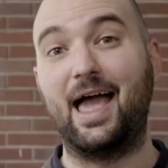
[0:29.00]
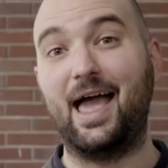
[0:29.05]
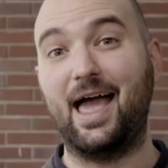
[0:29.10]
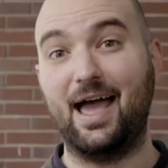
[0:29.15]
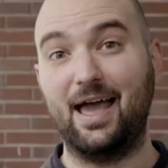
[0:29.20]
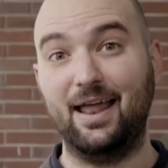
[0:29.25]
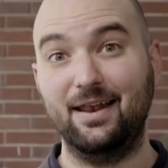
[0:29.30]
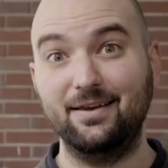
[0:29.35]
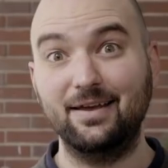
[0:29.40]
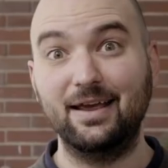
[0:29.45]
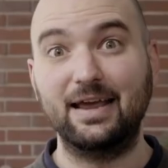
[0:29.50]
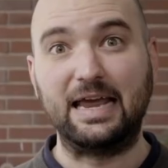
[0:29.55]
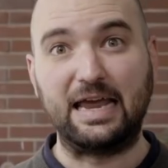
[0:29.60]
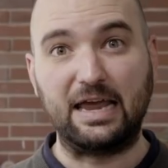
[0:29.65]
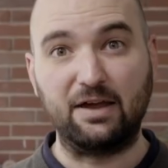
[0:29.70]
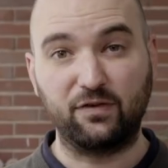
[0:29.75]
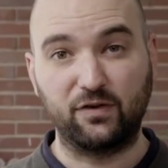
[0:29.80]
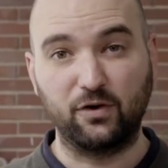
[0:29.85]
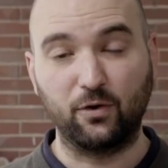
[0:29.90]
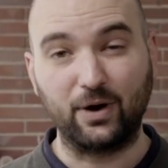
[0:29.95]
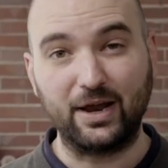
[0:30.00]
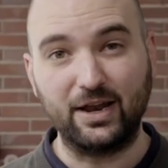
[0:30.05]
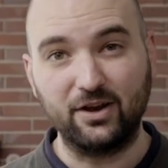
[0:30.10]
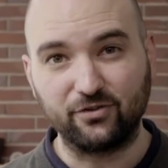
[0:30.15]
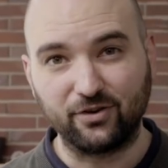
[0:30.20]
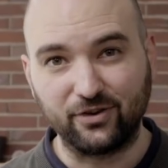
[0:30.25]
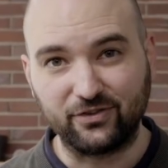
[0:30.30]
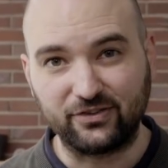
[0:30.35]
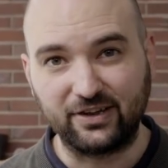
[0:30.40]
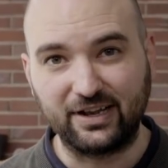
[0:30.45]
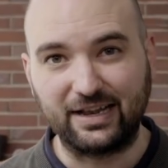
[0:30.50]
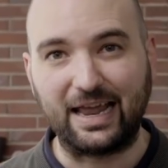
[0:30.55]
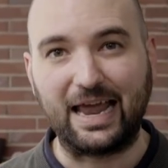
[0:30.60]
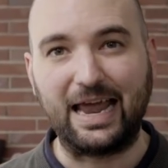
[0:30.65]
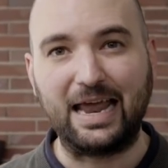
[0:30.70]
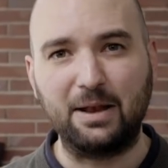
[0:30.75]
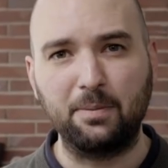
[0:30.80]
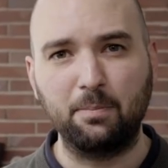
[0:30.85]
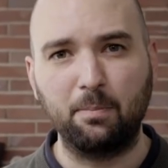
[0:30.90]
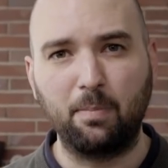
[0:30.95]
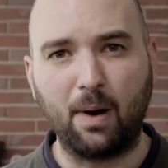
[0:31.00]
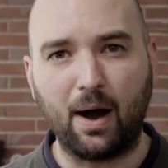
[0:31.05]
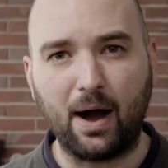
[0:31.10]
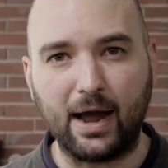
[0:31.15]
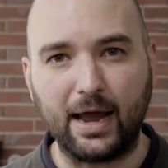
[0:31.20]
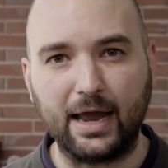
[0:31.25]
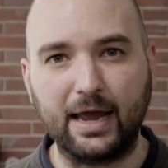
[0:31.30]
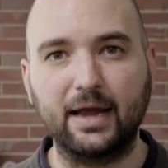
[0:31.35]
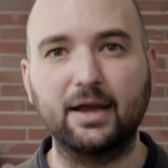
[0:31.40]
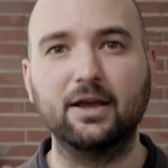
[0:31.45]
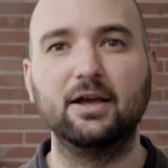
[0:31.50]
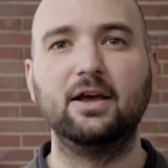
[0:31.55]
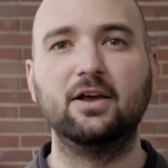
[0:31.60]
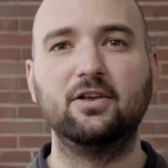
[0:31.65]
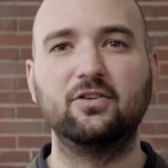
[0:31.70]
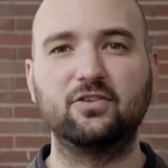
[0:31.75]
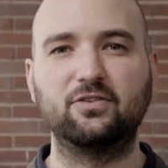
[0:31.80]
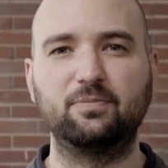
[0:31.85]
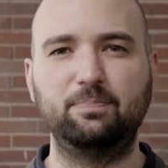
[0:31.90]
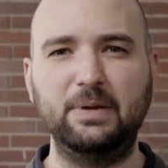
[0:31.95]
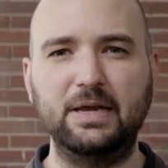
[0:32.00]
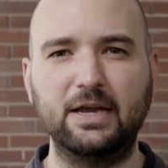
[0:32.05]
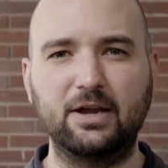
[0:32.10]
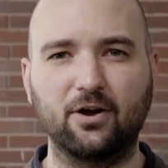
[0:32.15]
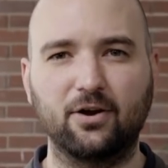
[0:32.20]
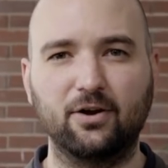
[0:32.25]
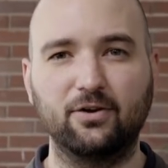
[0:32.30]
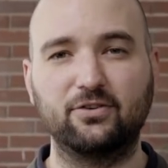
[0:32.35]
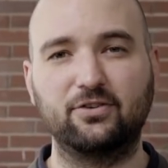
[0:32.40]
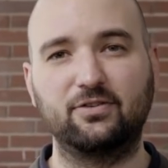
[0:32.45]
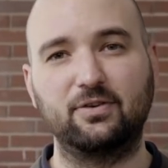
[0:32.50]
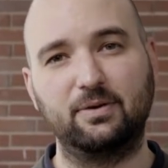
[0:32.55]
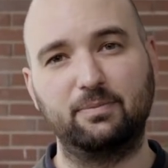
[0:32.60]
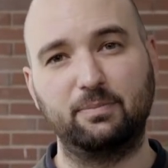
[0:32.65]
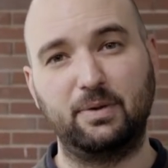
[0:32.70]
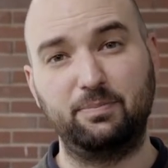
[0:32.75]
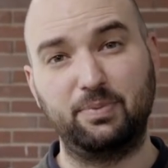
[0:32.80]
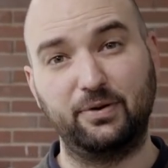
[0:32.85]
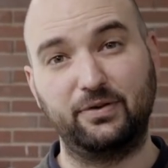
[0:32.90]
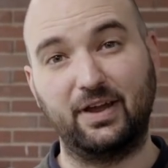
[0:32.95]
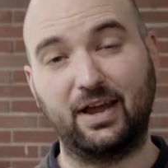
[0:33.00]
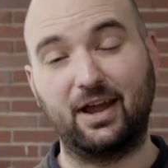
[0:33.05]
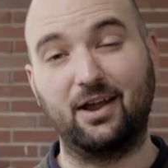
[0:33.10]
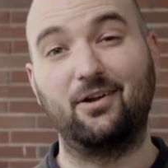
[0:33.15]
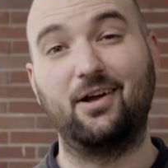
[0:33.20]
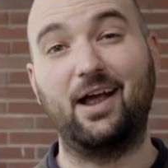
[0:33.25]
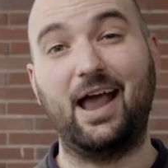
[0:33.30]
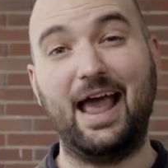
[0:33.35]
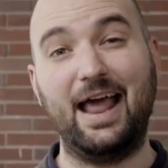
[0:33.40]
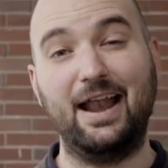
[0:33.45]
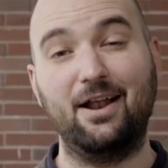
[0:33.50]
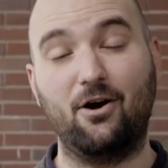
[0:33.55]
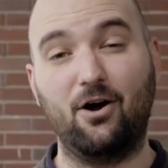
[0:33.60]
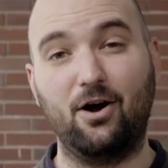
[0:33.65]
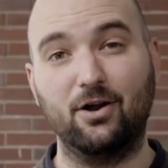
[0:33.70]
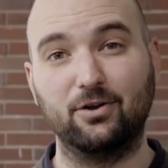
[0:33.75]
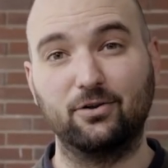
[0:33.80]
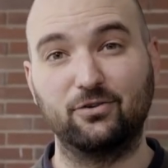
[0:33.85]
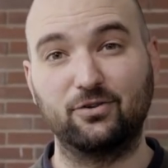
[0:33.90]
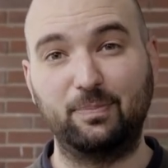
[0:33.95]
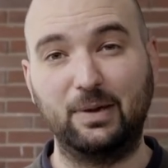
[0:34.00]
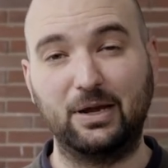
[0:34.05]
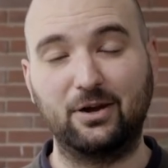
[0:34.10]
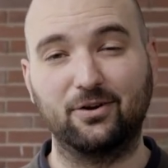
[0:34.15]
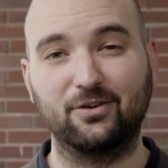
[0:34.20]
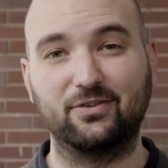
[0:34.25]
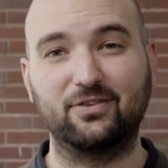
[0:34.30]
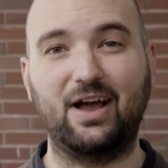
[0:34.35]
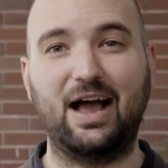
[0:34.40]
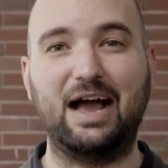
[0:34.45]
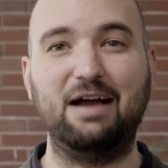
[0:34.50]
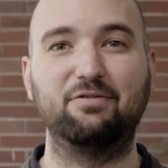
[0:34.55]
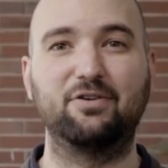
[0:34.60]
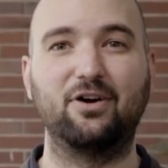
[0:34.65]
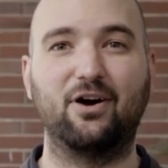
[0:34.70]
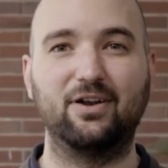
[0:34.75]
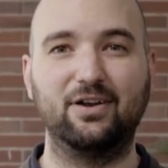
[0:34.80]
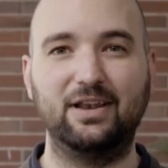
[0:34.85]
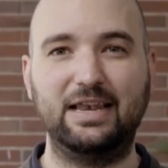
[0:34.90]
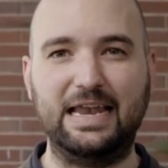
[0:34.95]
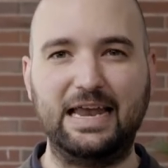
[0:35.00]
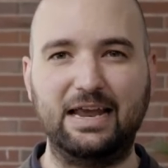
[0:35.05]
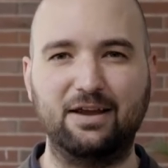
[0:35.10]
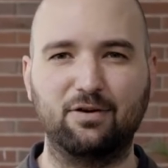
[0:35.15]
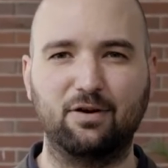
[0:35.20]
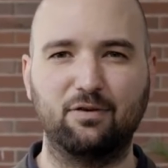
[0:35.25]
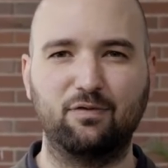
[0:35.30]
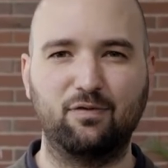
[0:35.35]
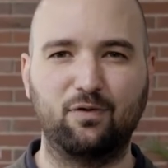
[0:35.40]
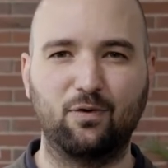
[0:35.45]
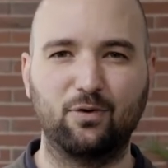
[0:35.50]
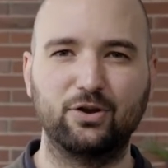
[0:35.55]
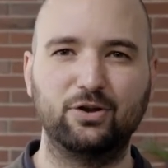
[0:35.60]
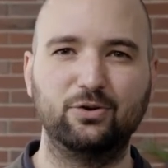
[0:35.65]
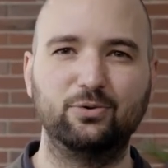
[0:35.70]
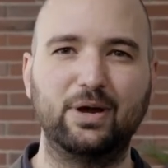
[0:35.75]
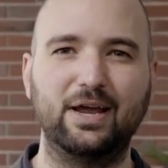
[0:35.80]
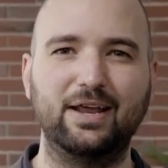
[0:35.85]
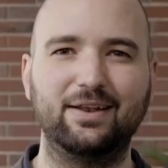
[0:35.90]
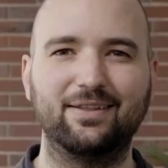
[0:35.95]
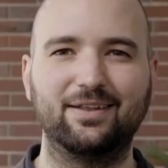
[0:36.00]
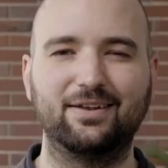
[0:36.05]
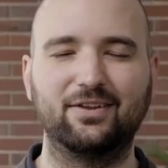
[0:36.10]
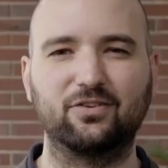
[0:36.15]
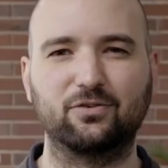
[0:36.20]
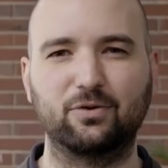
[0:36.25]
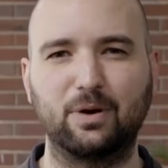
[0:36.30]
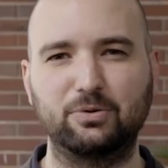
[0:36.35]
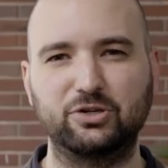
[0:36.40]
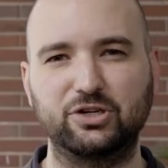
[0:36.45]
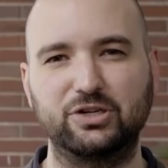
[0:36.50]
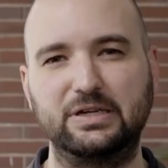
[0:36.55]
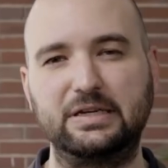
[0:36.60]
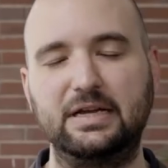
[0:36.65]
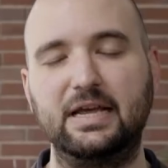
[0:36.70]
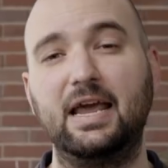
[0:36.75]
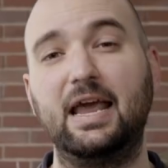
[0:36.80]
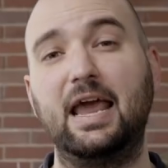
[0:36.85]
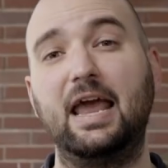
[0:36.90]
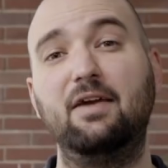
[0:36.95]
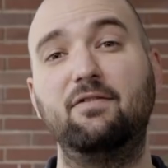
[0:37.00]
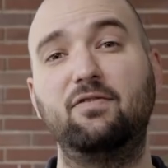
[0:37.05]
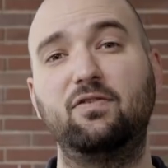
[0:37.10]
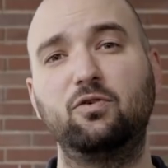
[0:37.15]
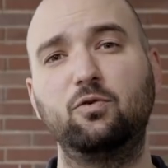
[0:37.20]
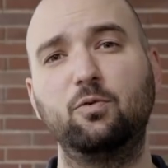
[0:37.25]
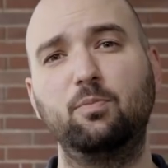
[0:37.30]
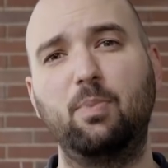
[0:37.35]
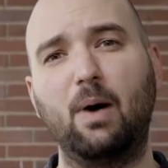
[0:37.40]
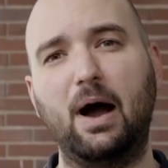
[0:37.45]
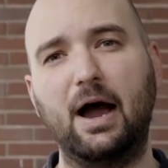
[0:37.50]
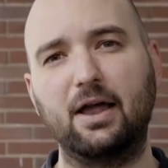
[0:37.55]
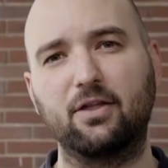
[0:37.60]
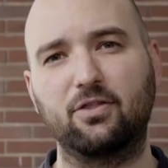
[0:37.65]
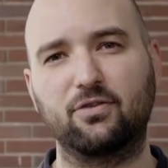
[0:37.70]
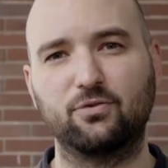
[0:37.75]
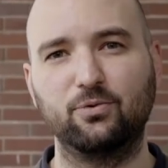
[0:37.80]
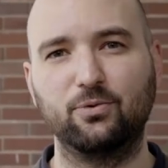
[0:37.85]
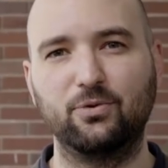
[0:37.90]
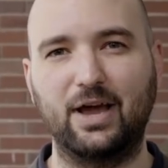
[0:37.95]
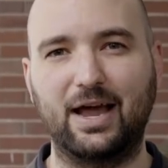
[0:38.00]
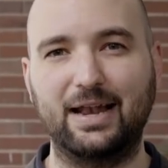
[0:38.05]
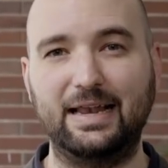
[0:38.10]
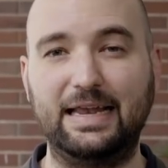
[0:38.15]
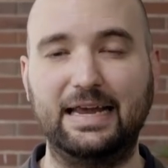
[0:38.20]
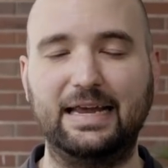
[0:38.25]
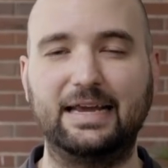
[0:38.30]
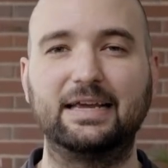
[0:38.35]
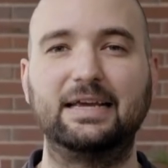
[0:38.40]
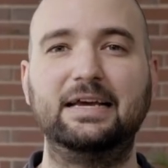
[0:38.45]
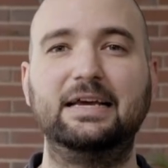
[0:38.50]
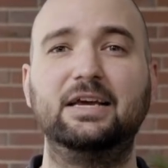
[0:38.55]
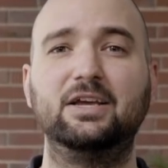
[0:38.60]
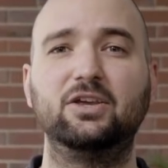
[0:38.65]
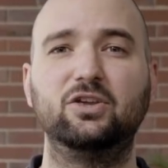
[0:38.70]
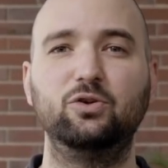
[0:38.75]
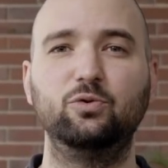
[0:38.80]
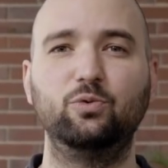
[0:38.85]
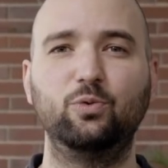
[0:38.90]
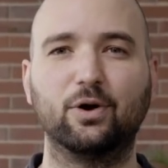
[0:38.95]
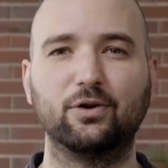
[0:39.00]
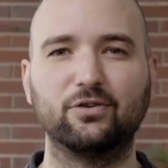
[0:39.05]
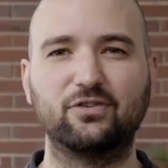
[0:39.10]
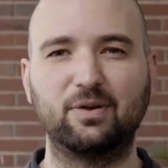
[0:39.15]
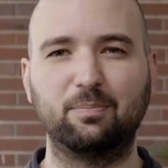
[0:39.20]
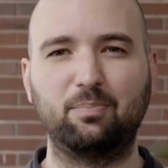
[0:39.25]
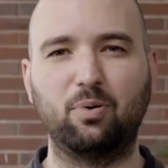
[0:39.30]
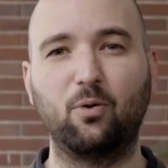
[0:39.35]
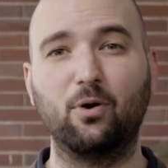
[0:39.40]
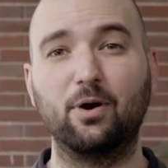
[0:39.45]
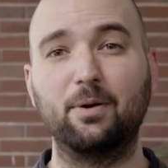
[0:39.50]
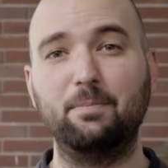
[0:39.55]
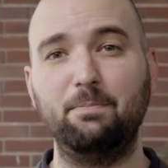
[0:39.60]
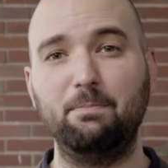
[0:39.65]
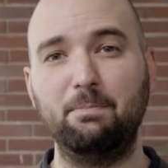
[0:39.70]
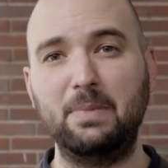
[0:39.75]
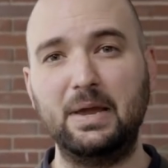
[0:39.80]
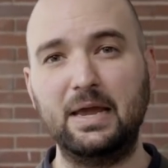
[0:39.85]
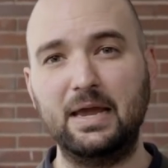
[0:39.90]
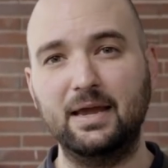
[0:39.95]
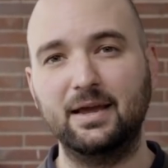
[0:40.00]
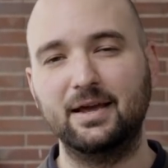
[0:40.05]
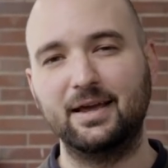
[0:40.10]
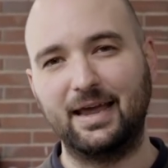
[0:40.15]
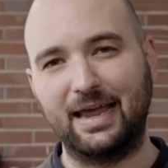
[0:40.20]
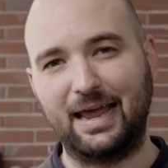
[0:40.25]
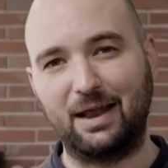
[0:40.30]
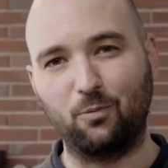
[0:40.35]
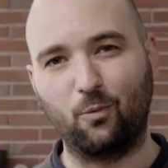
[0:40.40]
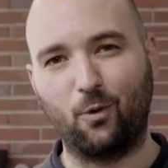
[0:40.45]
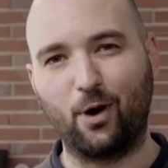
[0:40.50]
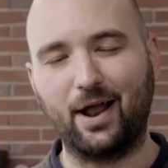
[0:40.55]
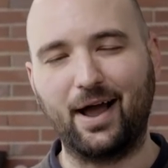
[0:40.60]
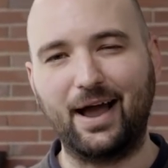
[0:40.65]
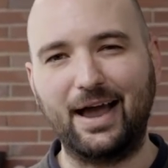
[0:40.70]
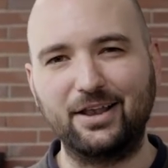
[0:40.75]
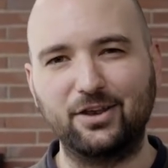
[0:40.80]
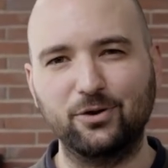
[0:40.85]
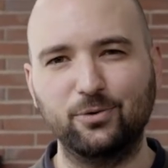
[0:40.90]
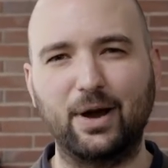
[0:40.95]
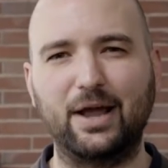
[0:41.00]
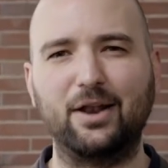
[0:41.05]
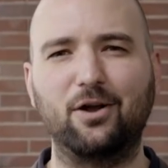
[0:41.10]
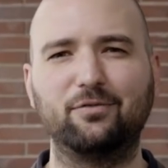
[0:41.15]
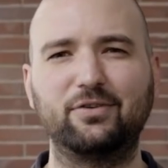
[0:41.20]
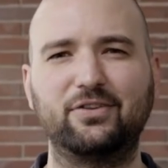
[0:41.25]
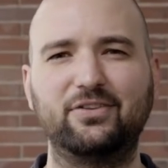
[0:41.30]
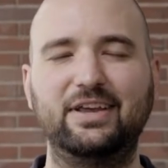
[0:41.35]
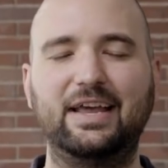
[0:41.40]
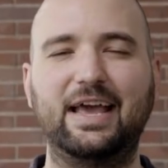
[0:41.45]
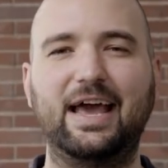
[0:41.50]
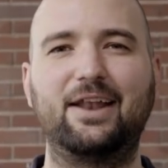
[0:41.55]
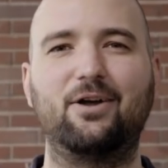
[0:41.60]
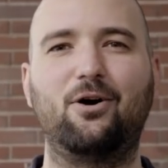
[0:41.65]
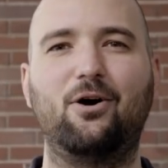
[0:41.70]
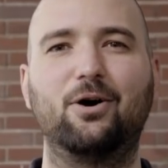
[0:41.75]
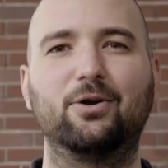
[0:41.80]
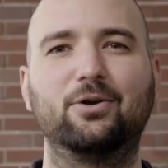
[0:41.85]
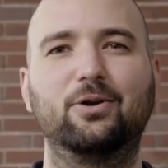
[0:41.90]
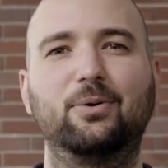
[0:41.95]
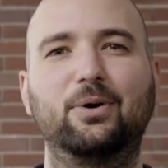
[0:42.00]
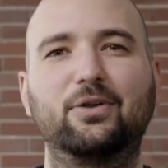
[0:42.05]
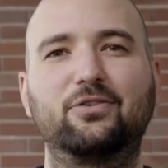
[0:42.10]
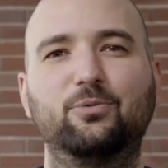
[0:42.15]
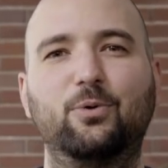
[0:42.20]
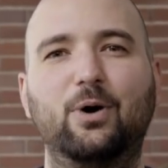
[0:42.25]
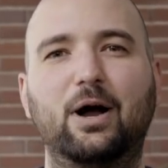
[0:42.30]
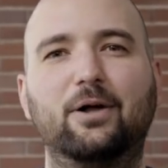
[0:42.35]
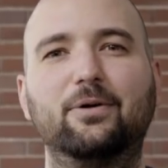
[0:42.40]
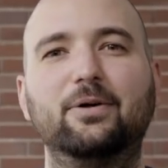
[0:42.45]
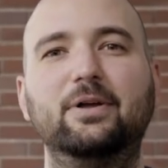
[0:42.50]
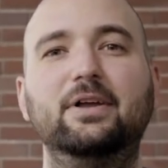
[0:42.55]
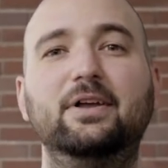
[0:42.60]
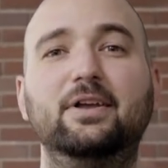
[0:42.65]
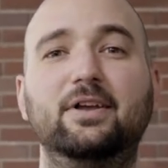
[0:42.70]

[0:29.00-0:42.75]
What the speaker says: And if you're interested in buying speakers, in particular HEDD Audio speakers, I've got a link for you in the description. If you buy through that link, you will support me in what I do and obviously HEDD Audio as well.